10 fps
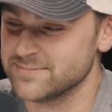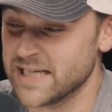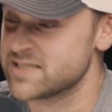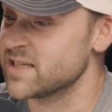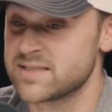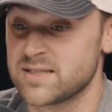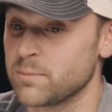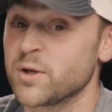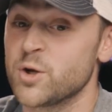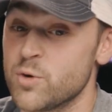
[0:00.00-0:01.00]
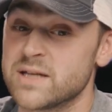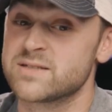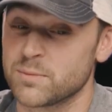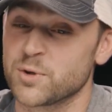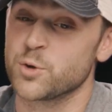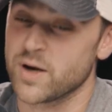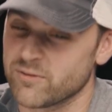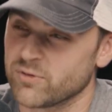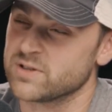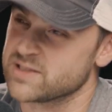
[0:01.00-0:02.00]
It's something new. It's something new
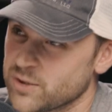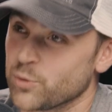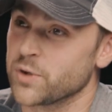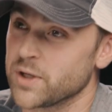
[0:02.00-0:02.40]
every single